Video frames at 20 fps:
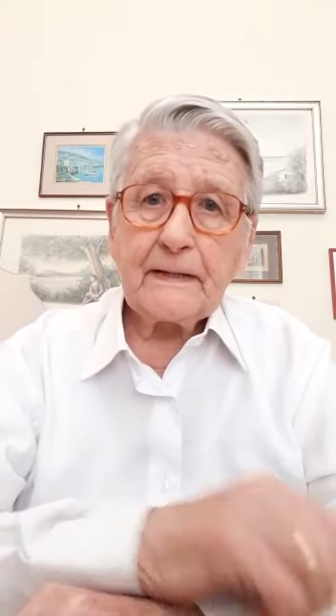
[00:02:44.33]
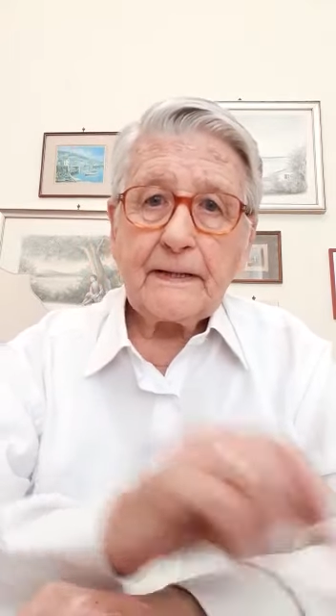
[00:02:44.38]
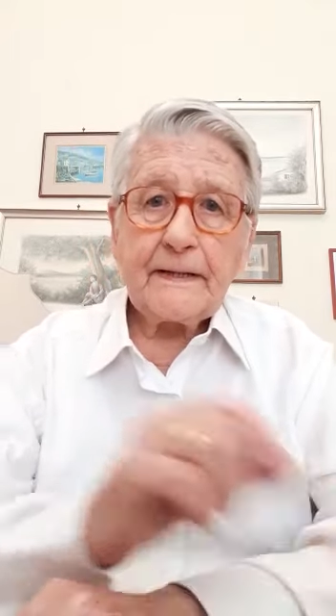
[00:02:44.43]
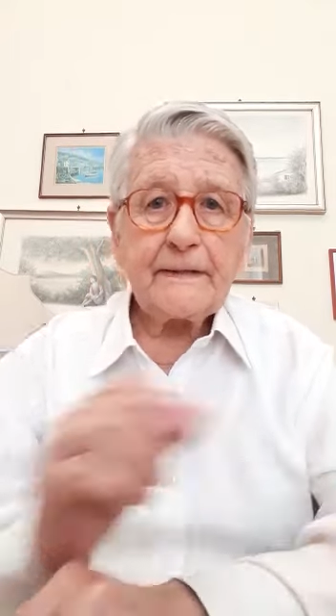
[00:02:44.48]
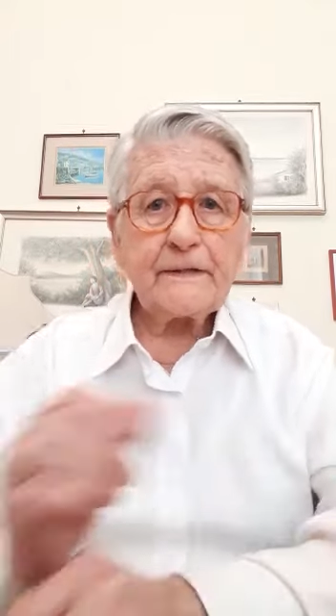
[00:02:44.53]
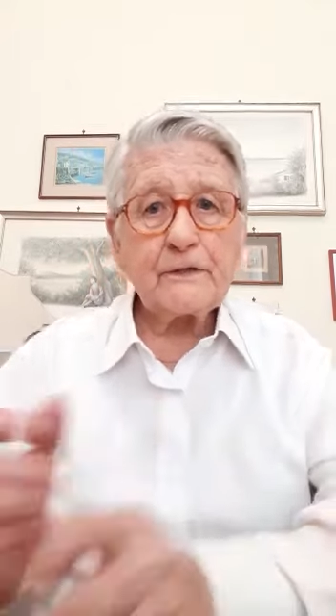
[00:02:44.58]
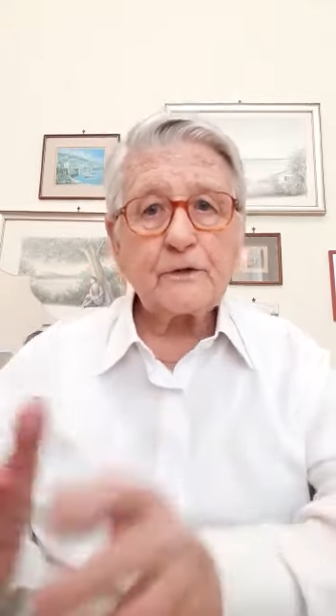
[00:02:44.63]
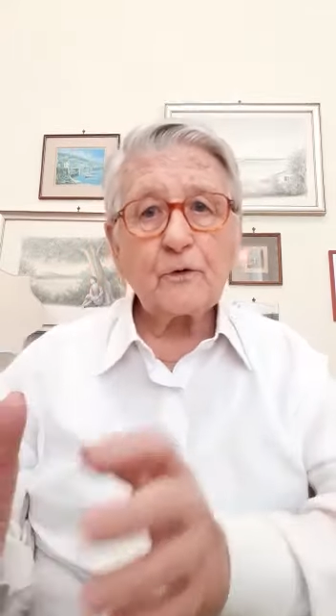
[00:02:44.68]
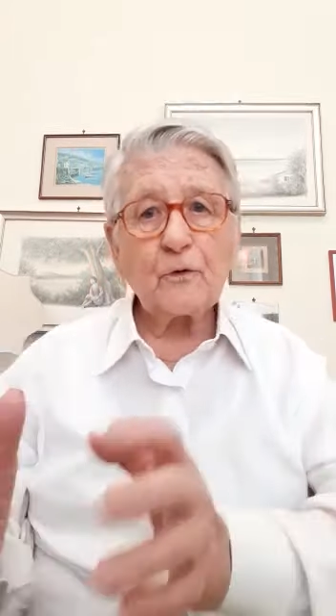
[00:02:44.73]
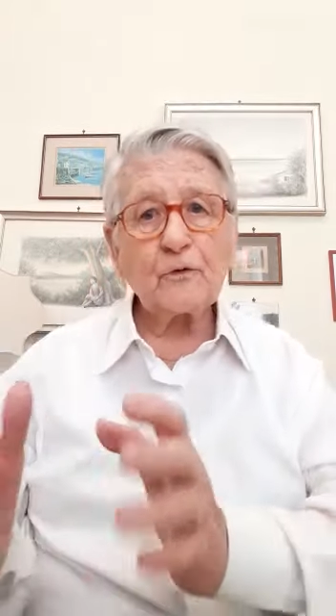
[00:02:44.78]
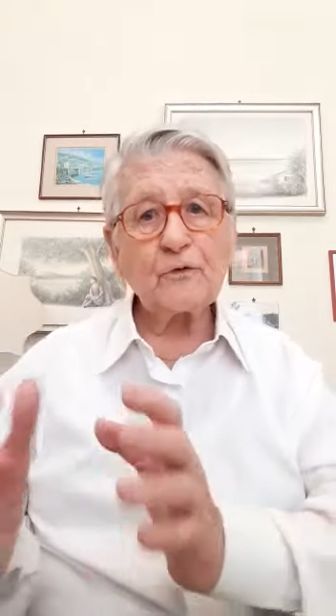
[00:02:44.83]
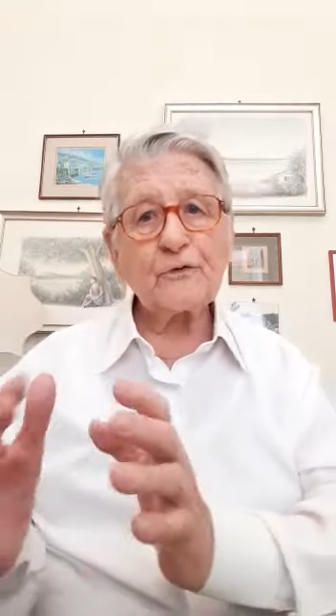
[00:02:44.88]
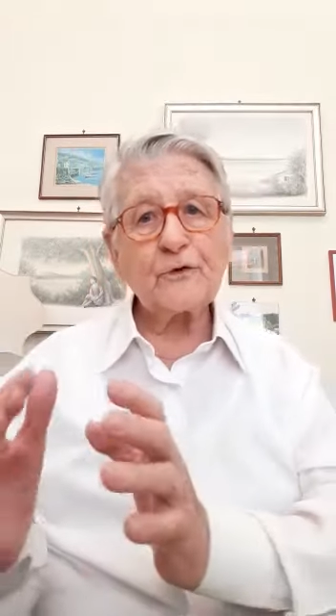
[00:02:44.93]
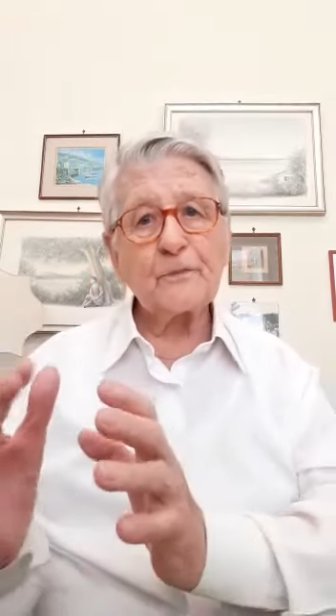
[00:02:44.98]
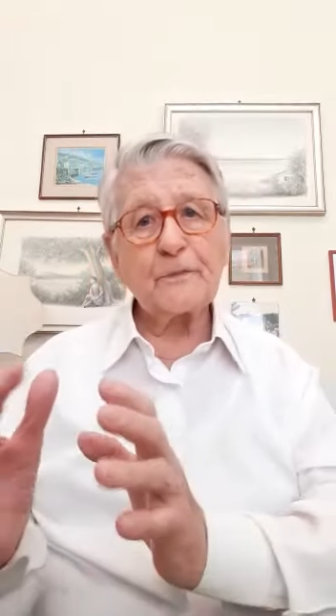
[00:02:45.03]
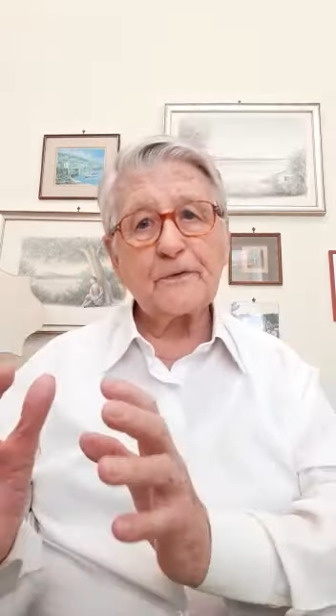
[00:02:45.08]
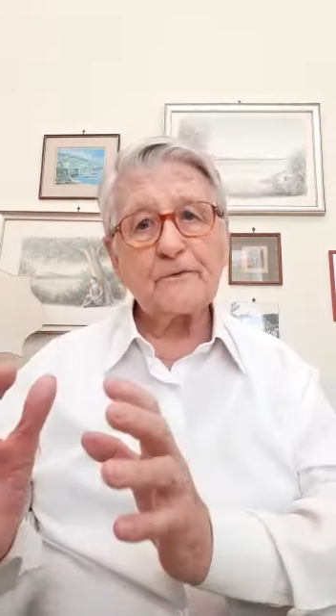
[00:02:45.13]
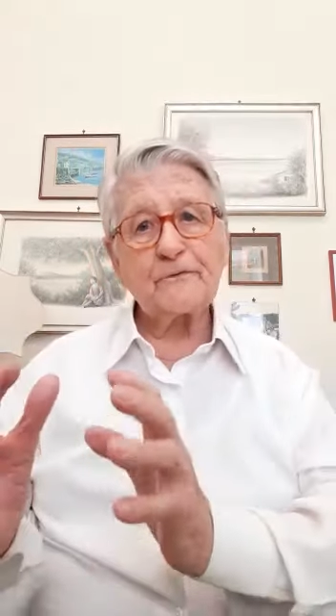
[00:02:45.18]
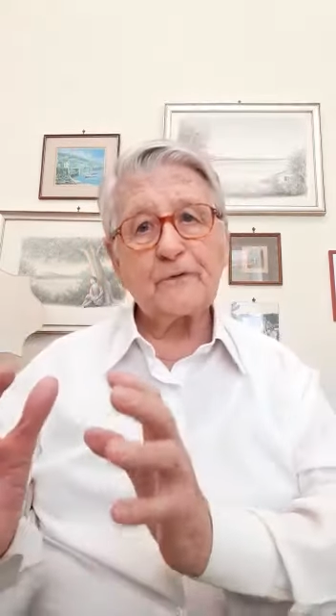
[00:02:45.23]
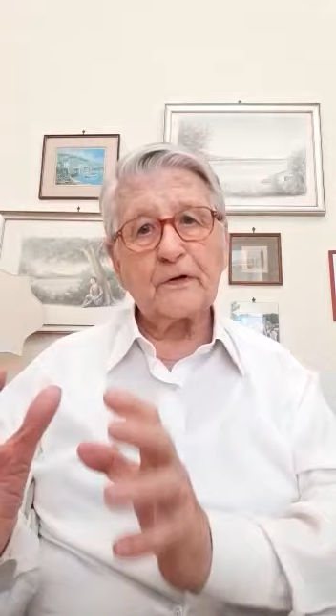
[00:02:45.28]
it can also
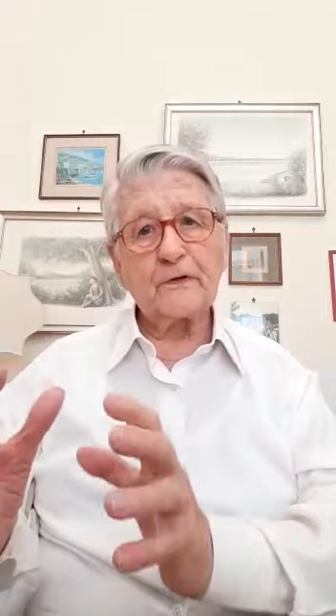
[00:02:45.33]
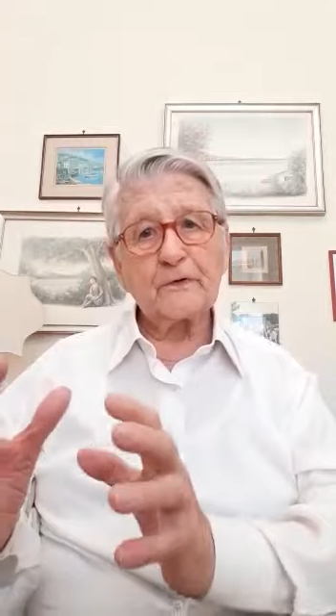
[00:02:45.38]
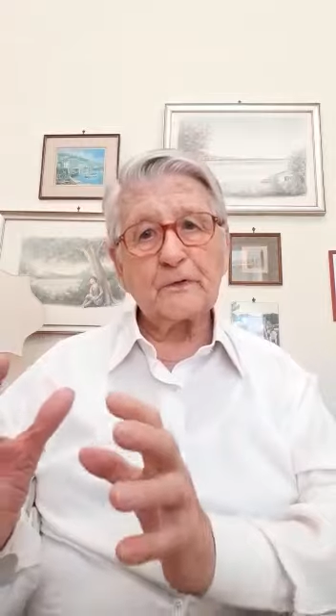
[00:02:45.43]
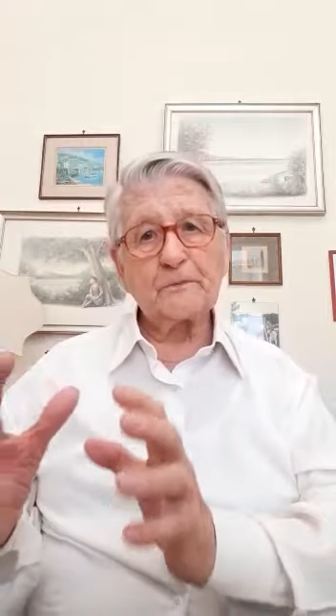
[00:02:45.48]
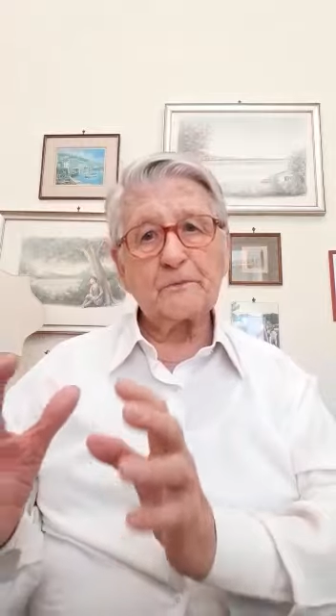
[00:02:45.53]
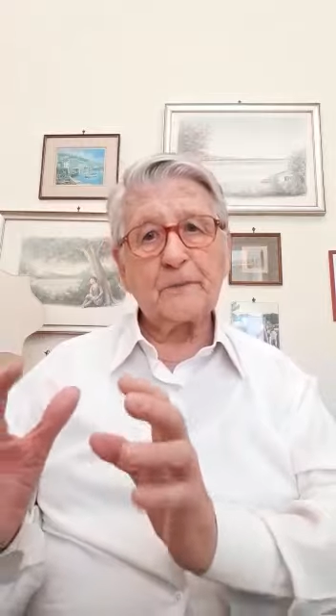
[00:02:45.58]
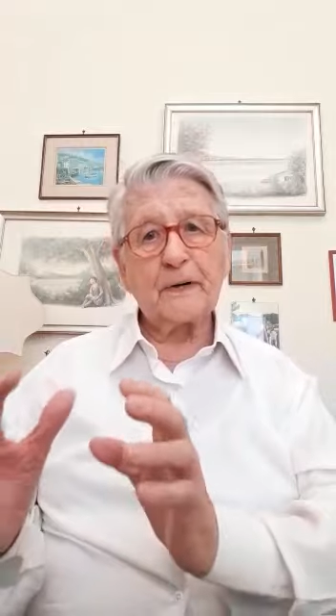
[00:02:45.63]
be followed